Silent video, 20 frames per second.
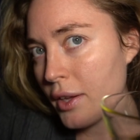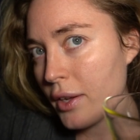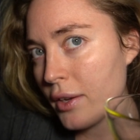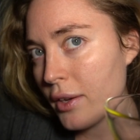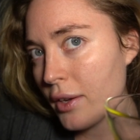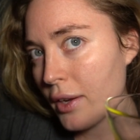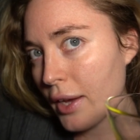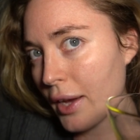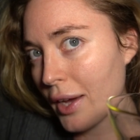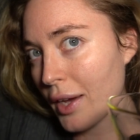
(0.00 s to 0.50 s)
then
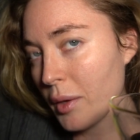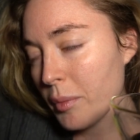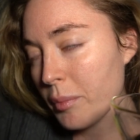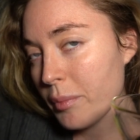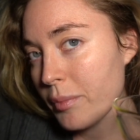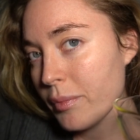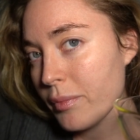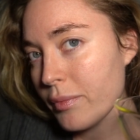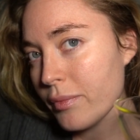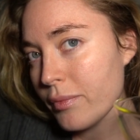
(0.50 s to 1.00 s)
dab,
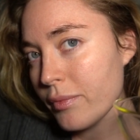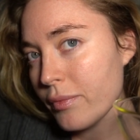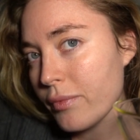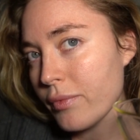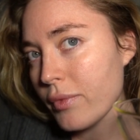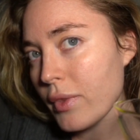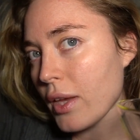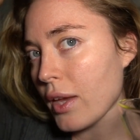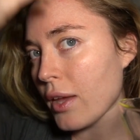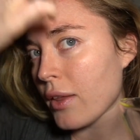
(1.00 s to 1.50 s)

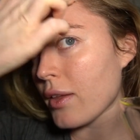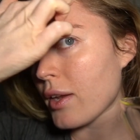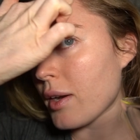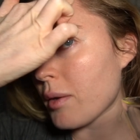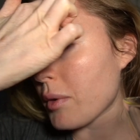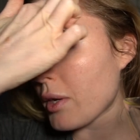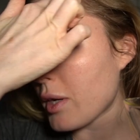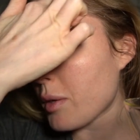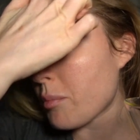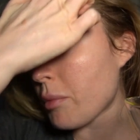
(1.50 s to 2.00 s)
and then
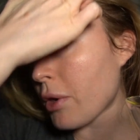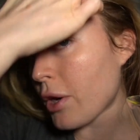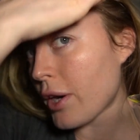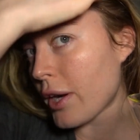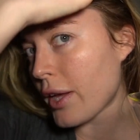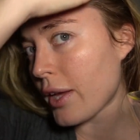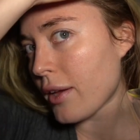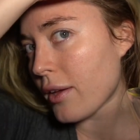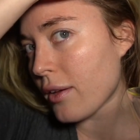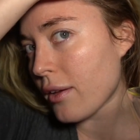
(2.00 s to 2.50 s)
I'm going to part
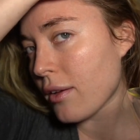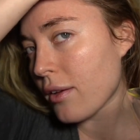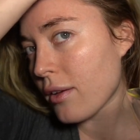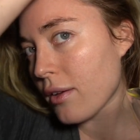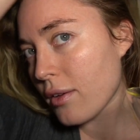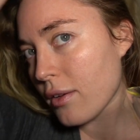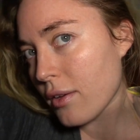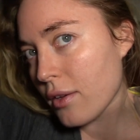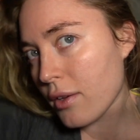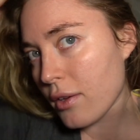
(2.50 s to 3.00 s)

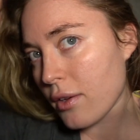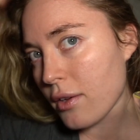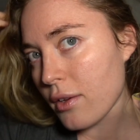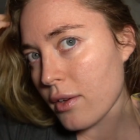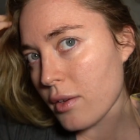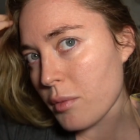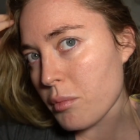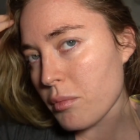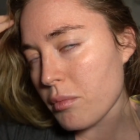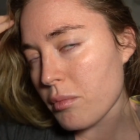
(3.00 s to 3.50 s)

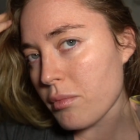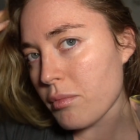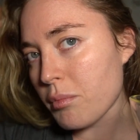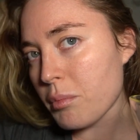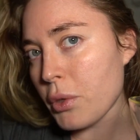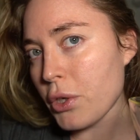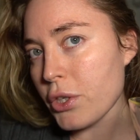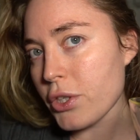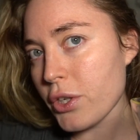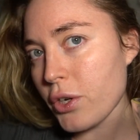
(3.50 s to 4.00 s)

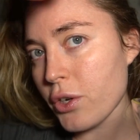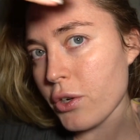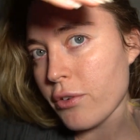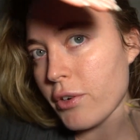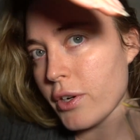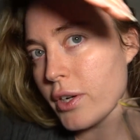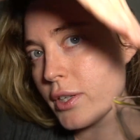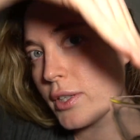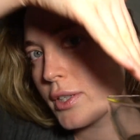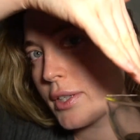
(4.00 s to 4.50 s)
it, push it
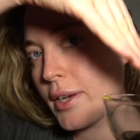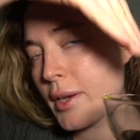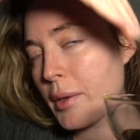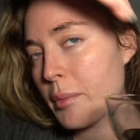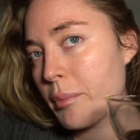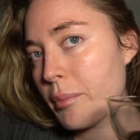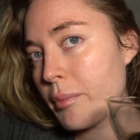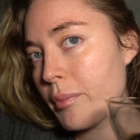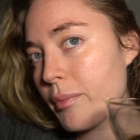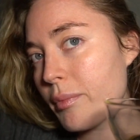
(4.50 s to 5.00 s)
over, dip,
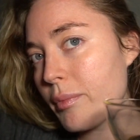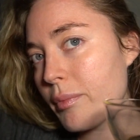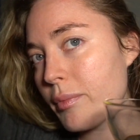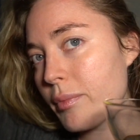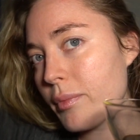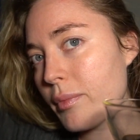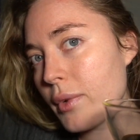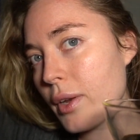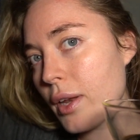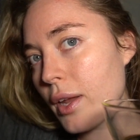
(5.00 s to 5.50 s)

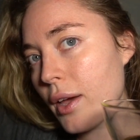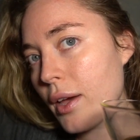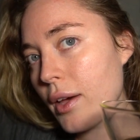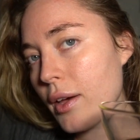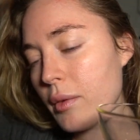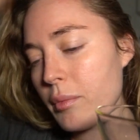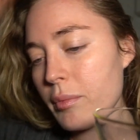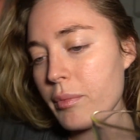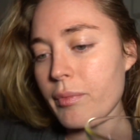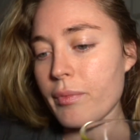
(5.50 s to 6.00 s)

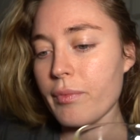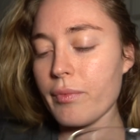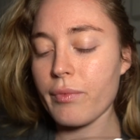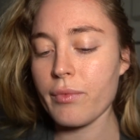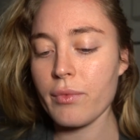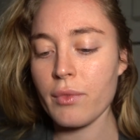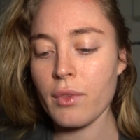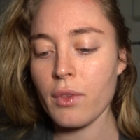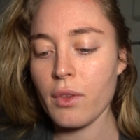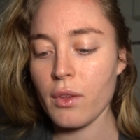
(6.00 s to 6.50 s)
dab.
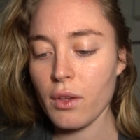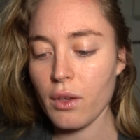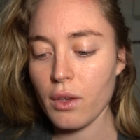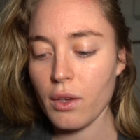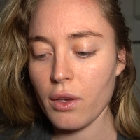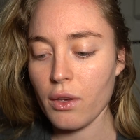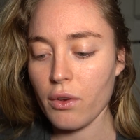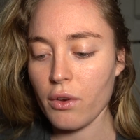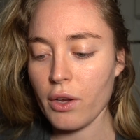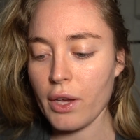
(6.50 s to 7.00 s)

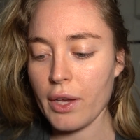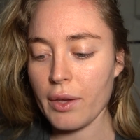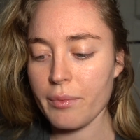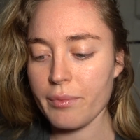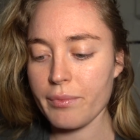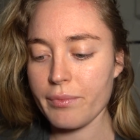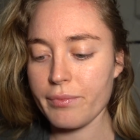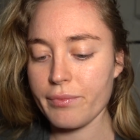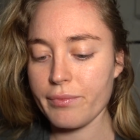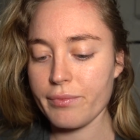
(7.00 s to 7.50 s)
Okay.
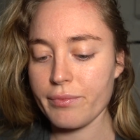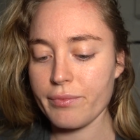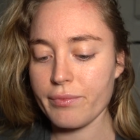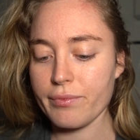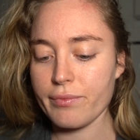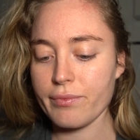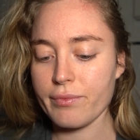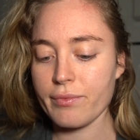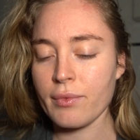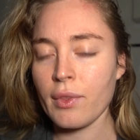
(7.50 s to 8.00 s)

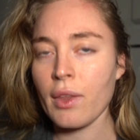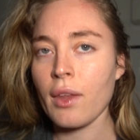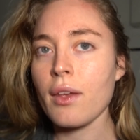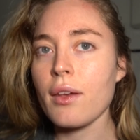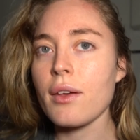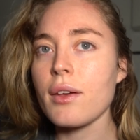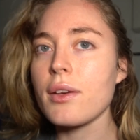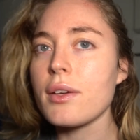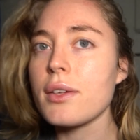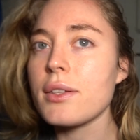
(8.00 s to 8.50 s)

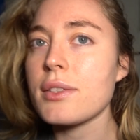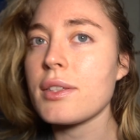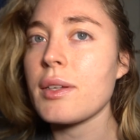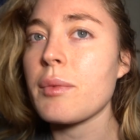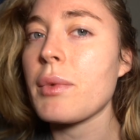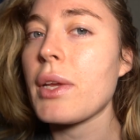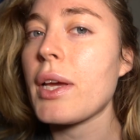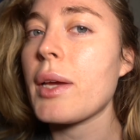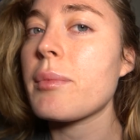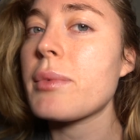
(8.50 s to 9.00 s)

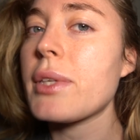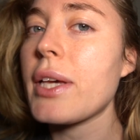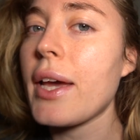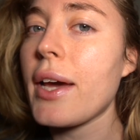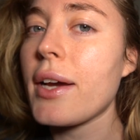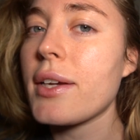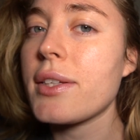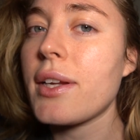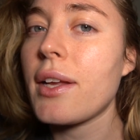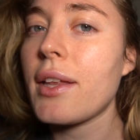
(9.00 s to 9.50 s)
Sometimes
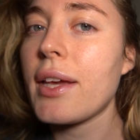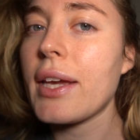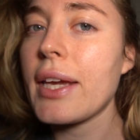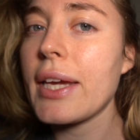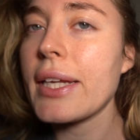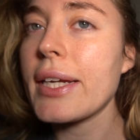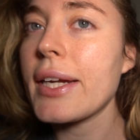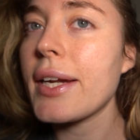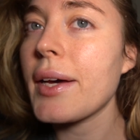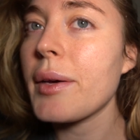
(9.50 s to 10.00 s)
I accidentally
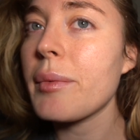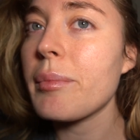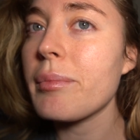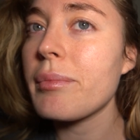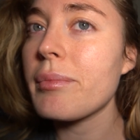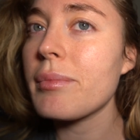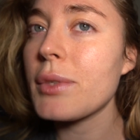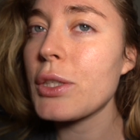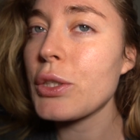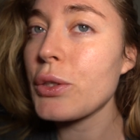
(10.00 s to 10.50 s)
heat it up
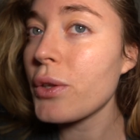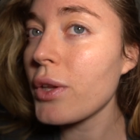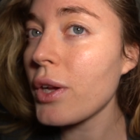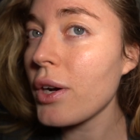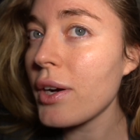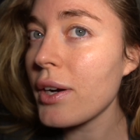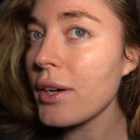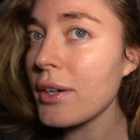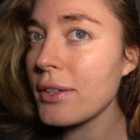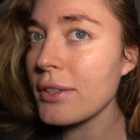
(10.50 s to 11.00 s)
too
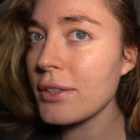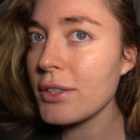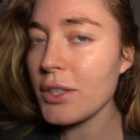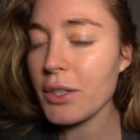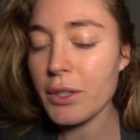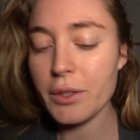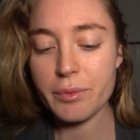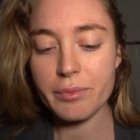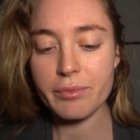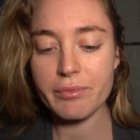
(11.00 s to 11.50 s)
long, so
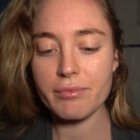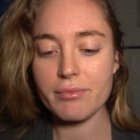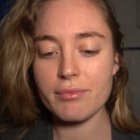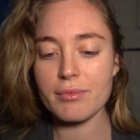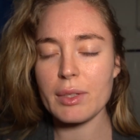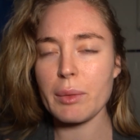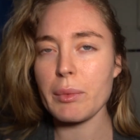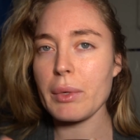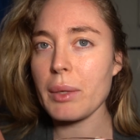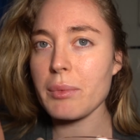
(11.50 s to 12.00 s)

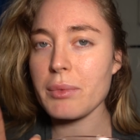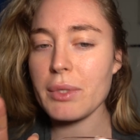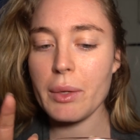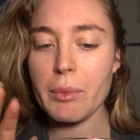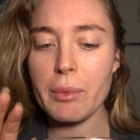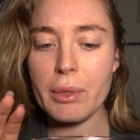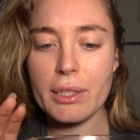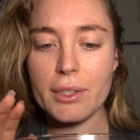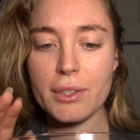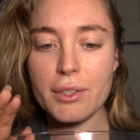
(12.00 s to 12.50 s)
sometimes
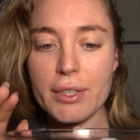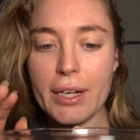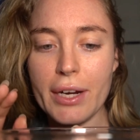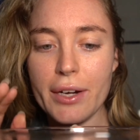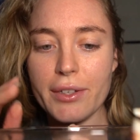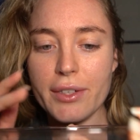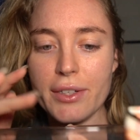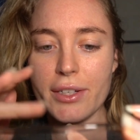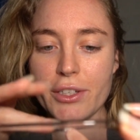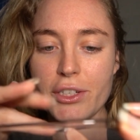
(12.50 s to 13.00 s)
I'm a little
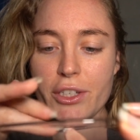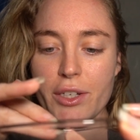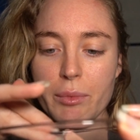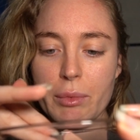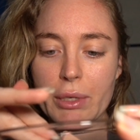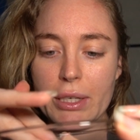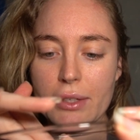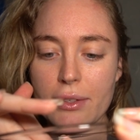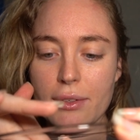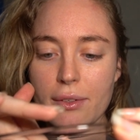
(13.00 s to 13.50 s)
scared to touch it, but